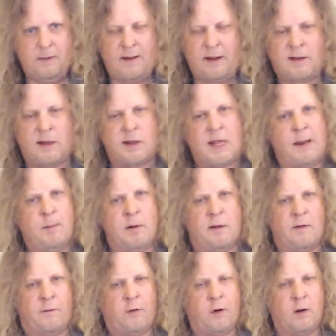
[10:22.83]
That's the same
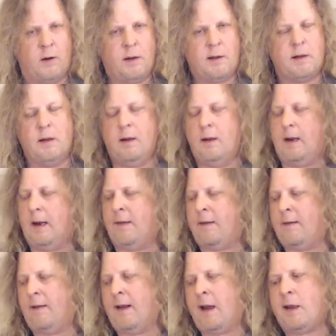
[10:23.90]
as the first. And
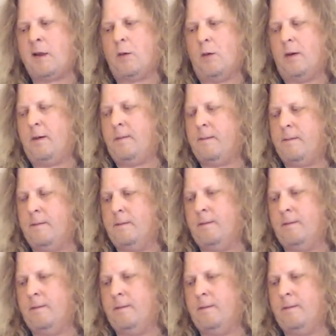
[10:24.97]
then the last one.